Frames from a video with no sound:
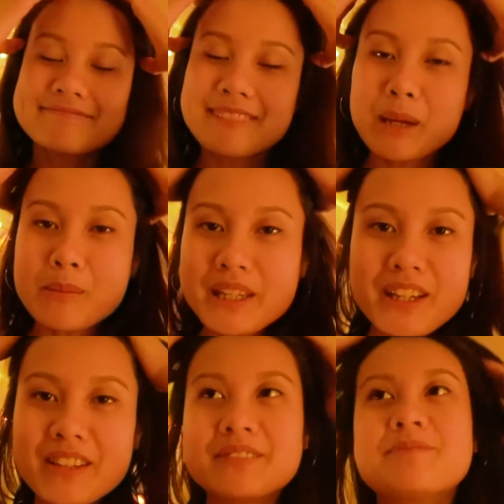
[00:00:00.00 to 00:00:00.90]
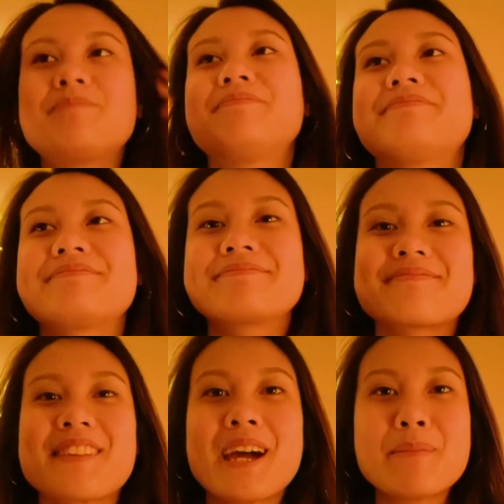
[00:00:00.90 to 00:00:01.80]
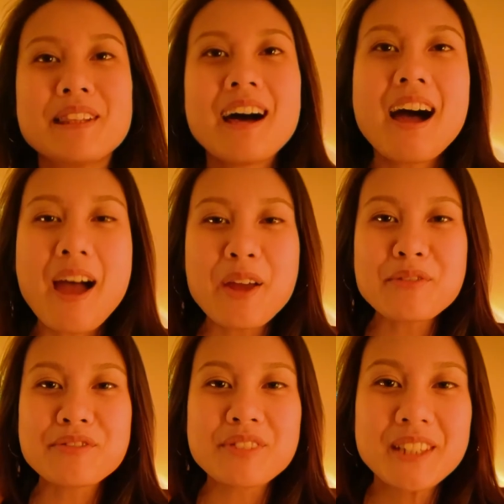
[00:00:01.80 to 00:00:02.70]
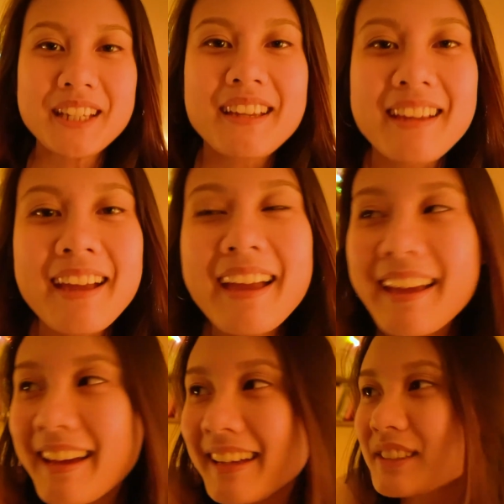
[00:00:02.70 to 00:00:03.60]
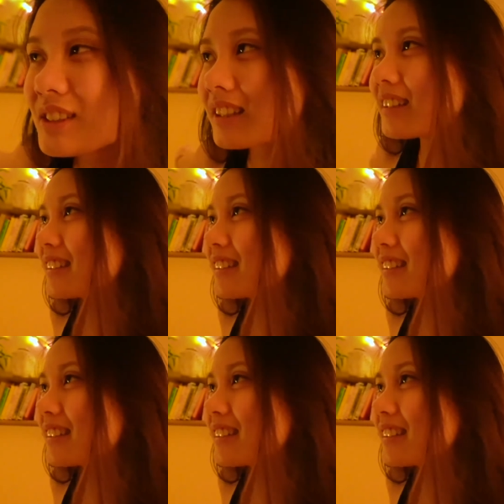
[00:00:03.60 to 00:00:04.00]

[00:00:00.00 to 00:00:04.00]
I'm here, I'm alive, and